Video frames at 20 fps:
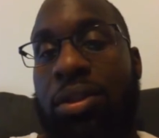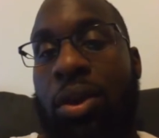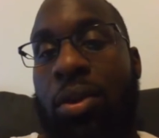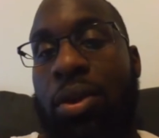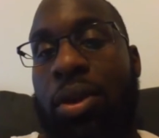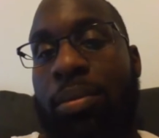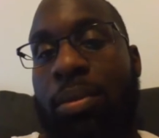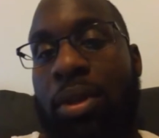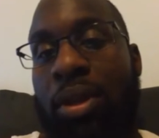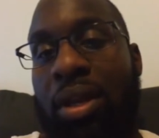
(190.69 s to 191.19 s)

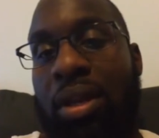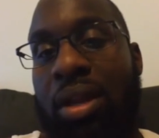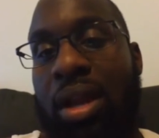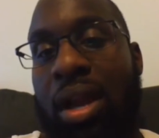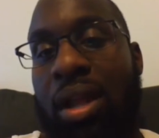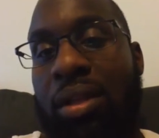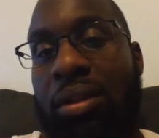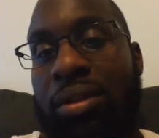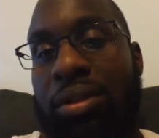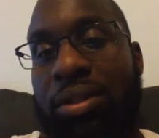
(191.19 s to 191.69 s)
$30
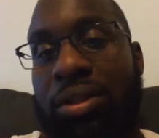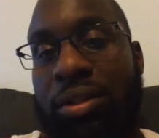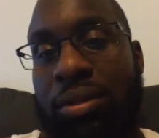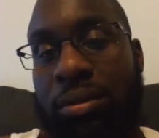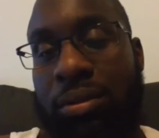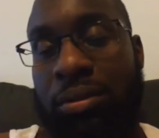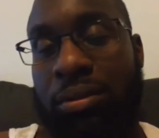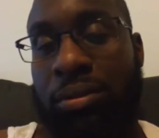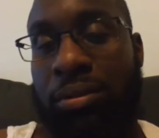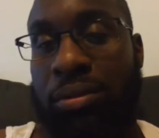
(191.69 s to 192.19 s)
million
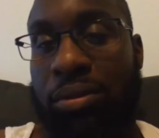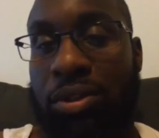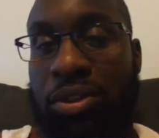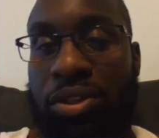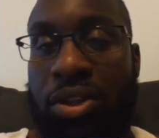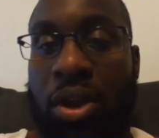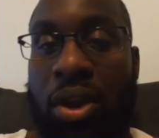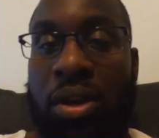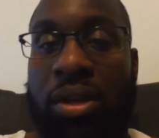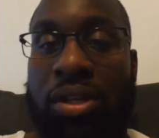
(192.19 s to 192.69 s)

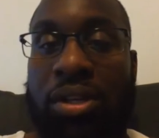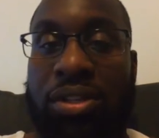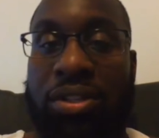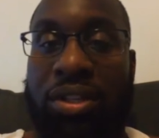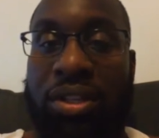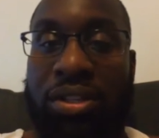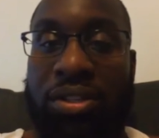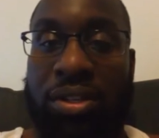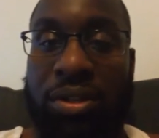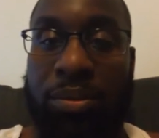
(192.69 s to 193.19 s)
starting this
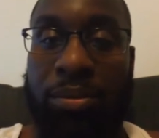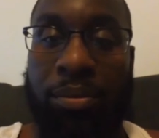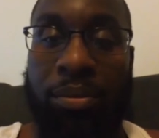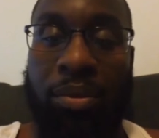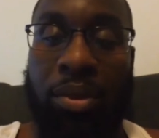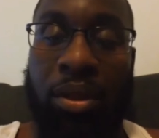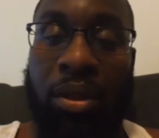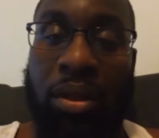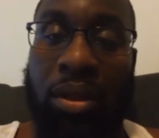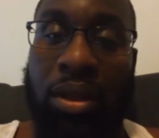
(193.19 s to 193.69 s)
season,
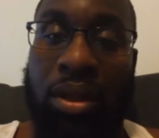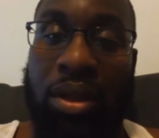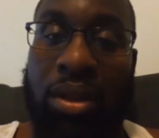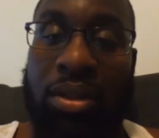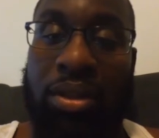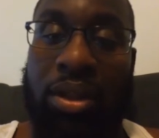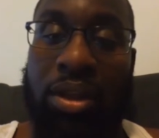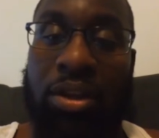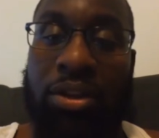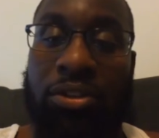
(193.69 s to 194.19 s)

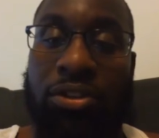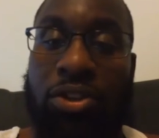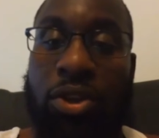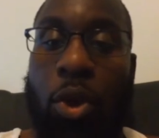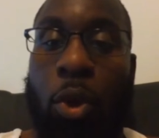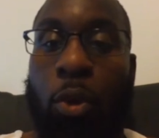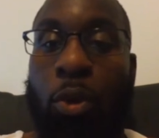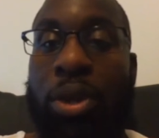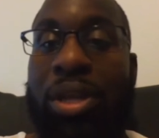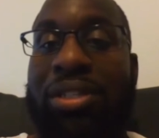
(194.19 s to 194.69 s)
there's
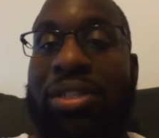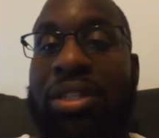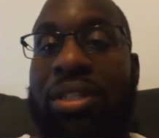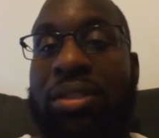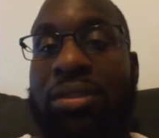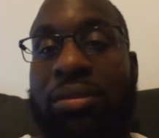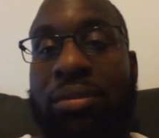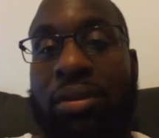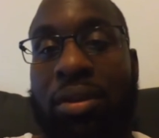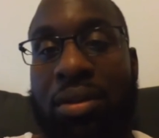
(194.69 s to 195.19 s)
no
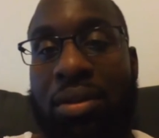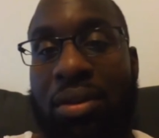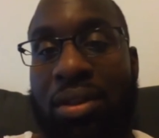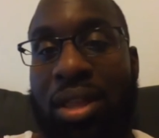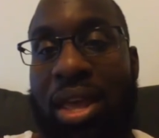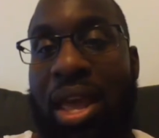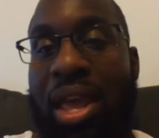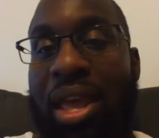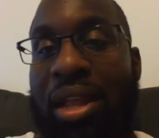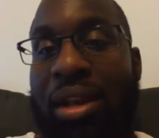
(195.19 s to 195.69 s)
reason
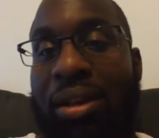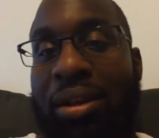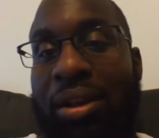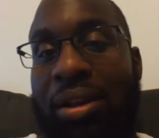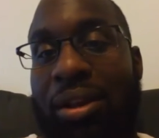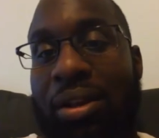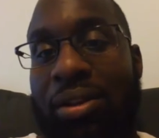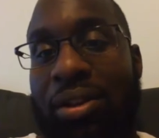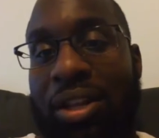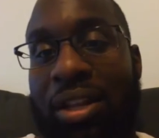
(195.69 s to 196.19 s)
that
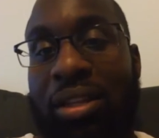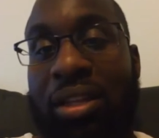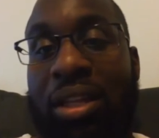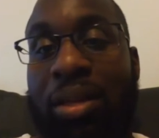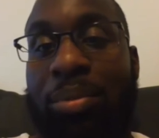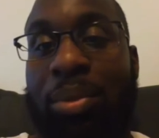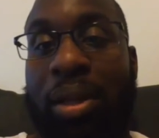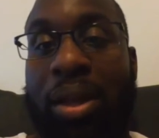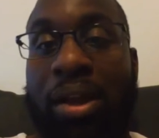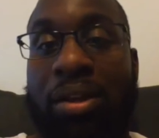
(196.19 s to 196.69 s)
D
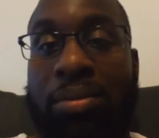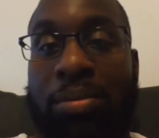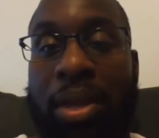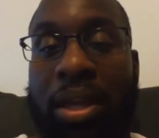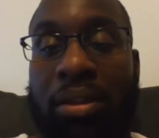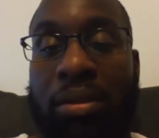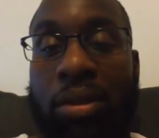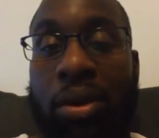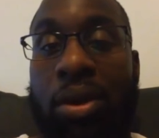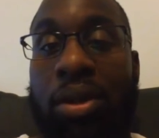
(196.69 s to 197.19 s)
League players
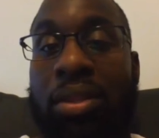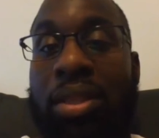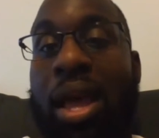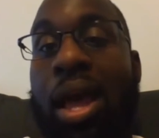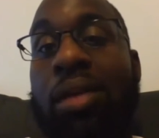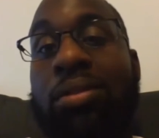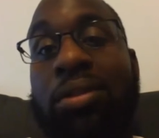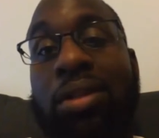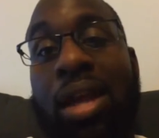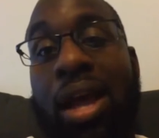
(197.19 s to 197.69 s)
making
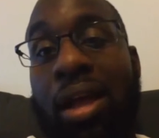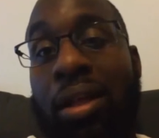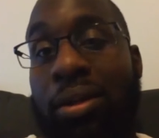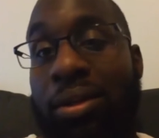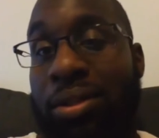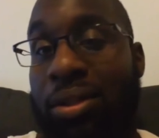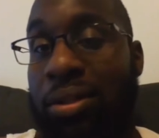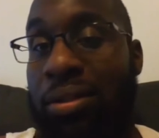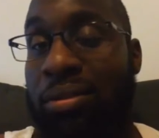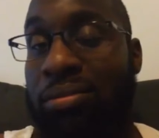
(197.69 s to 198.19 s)
$30,000.
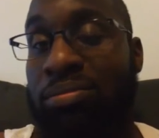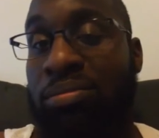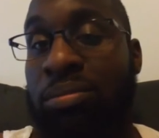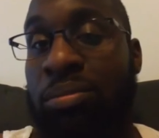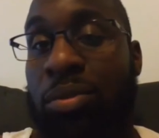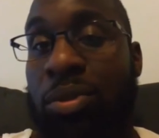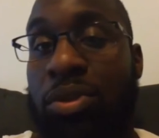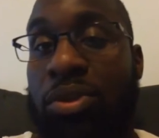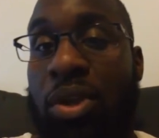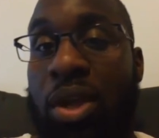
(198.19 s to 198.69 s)

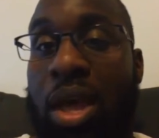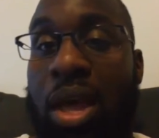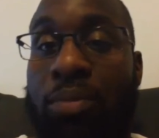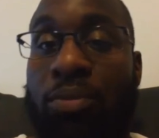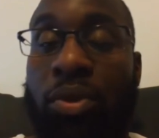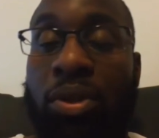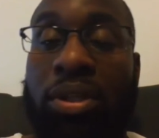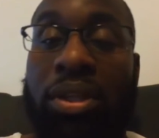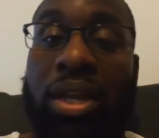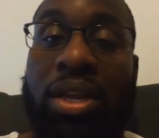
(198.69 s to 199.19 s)
So
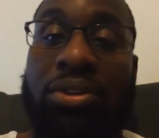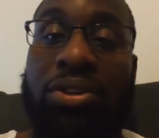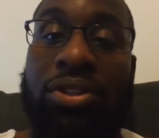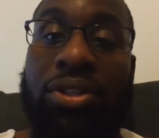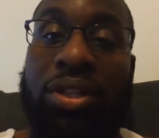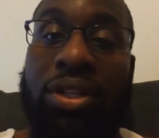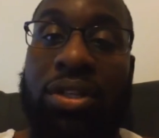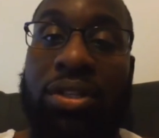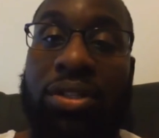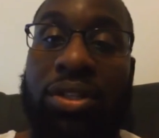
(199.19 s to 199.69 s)
I'm really
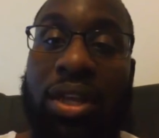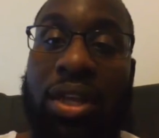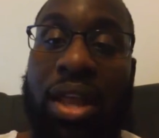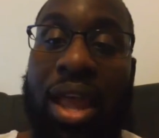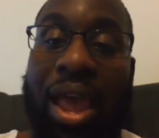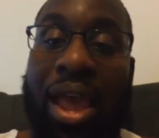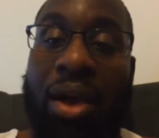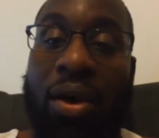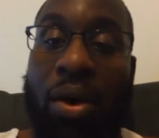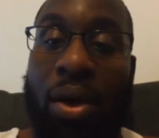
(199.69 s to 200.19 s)
interested in seeing
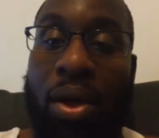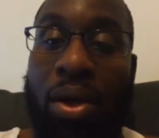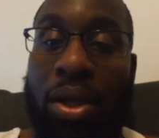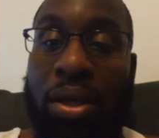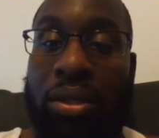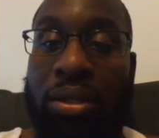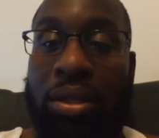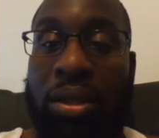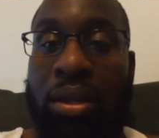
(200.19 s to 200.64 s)
how